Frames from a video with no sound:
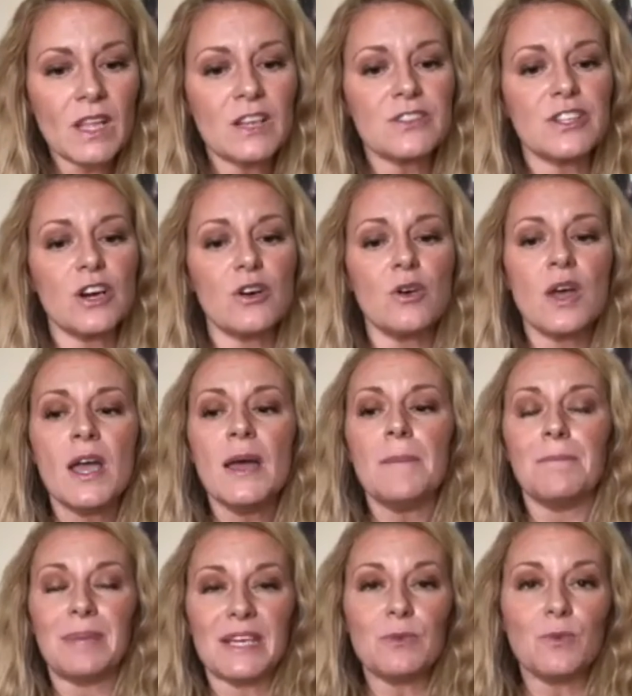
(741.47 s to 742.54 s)
So
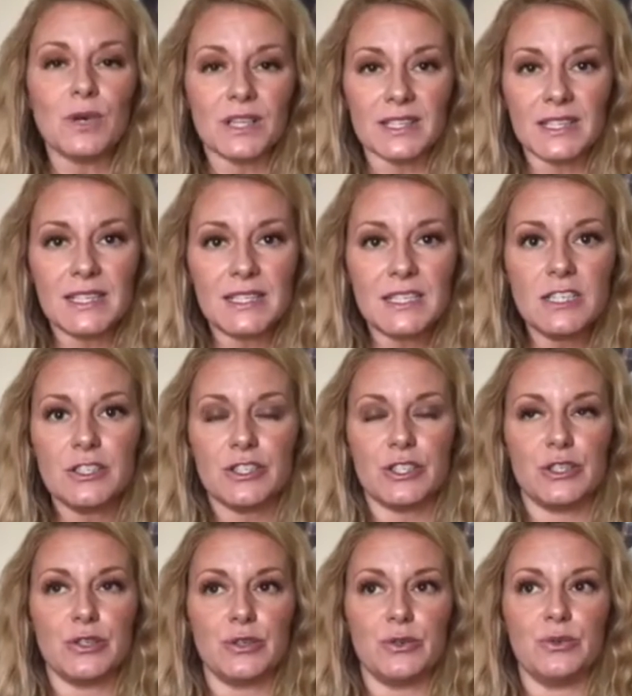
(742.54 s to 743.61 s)
be willing
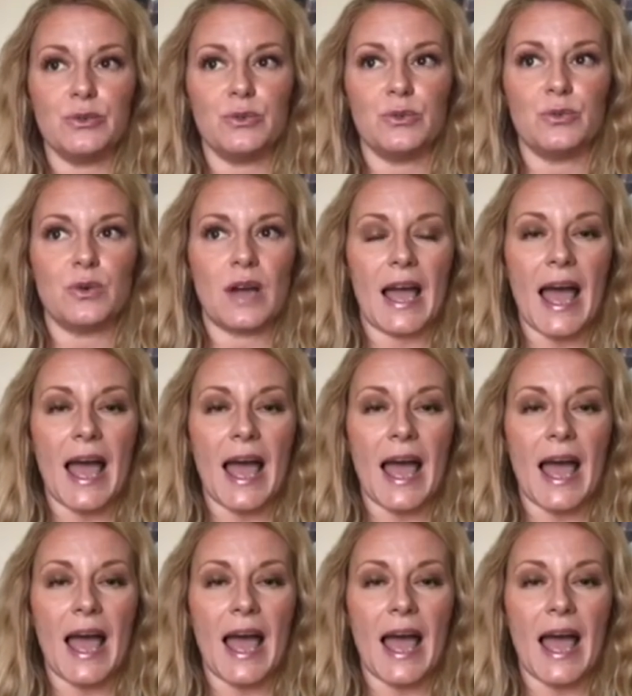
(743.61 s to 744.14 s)
to